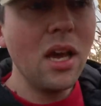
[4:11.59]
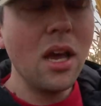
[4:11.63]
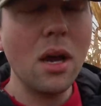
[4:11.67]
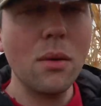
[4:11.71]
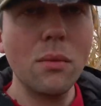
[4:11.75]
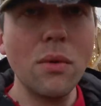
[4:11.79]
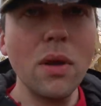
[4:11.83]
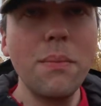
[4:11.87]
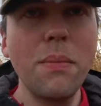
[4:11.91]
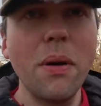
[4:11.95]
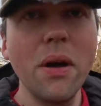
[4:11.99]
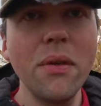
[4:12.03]

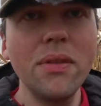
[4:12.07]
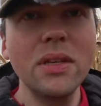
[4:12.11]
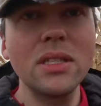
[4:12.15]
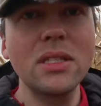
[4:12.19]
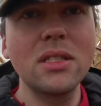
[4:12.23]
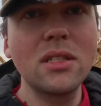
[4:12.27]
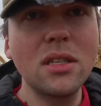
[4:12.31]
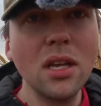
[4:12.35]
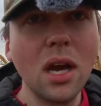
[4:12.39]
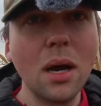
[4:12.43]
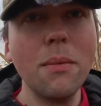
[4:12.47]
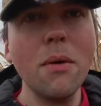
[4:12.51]
and we put this
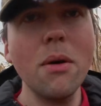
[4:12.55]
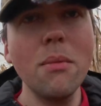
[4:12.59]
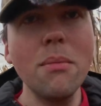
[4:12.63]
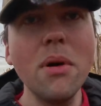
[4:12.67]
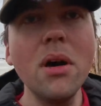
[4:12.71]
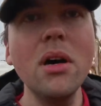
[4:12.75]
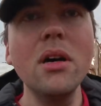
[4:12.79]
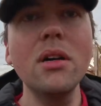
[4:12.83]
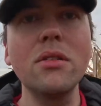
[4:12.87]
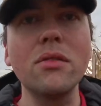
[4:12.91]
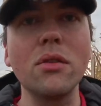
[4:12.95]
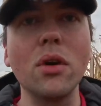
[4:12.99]
double
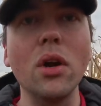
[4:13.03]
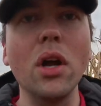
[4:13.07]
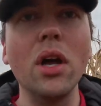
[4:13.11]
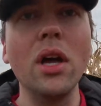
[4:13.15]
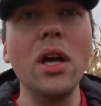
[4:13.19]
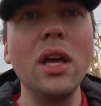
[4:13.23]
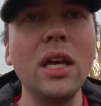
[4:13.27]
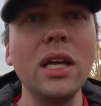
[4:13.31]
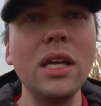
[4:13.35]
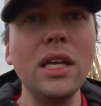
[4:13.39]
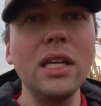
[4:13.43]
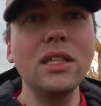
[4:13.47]
murderer
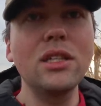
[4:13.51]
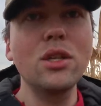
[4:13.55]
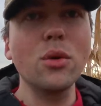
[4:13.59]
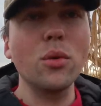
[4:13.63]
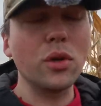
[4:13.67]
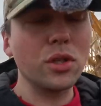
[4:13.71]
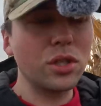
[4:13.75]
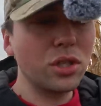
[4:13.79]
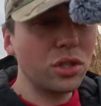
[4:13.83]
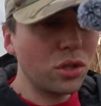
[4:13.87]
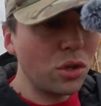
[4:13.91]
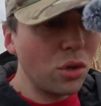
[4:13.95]

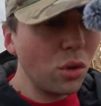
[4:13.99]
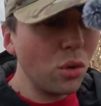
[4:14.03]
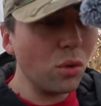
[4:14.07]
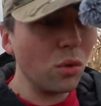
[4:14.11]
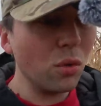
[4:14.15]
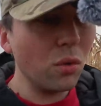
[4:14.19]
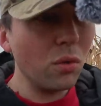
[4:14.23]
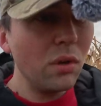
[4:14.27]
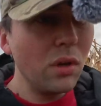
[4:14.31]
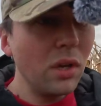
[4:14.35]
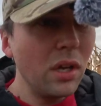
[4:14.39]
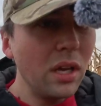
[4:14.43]
into a
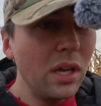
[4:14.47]
school.